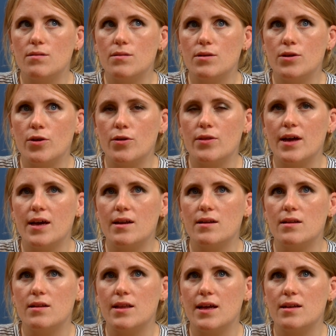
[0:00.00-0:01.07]

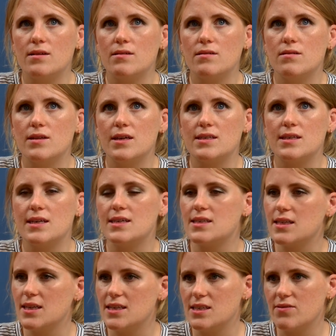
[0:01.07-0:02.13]
that there's less
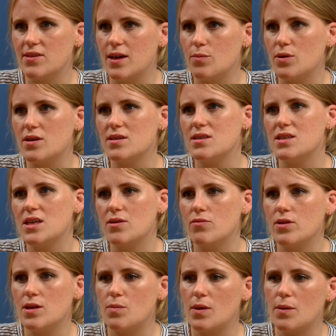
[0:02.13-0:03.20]
and less of that, because
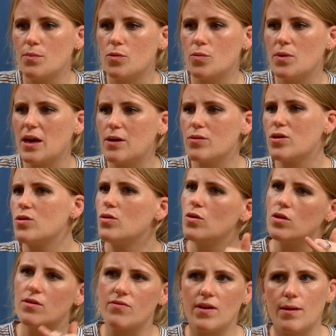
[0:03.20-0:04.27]
generally people will be able to
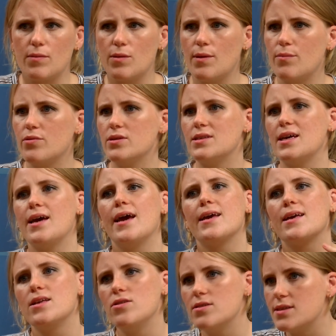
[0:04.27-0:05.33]
call a family member and say, hey,
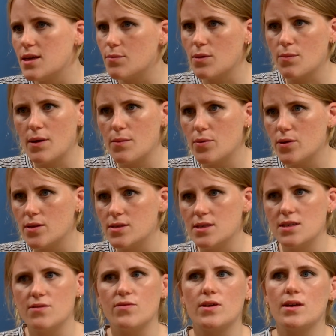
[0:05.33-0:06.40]
can you send me my birth
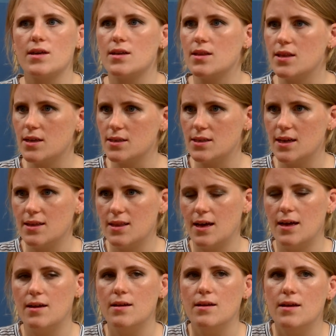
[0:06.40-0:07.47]
certificate and things like
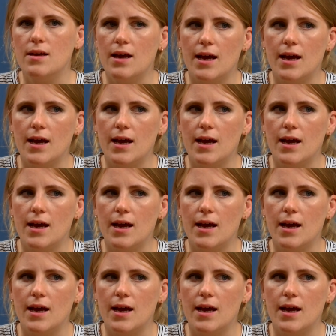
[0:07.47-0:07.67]
that. Okay.